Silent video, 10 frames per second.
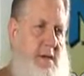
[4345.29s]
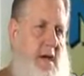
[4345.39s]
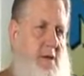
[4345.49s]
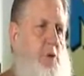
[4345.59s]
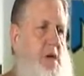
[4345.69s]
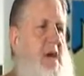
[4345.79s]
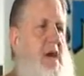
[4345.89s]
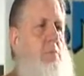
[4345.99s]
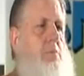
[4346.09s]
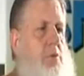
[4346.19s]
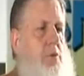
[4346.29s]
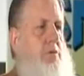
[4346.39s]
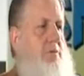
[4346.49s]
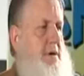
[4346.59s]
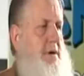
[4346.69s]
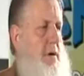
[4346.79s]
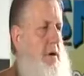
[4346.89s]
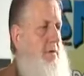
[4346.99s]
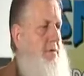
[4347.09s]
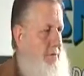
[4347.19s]
If we can't prove it
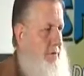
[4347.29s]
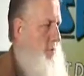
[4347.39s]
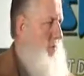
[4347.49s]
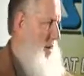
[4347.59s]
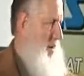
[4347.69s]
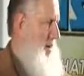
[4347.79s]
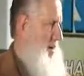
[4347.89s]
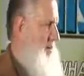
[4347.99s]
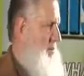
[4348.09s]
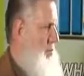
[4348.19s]
from Allah,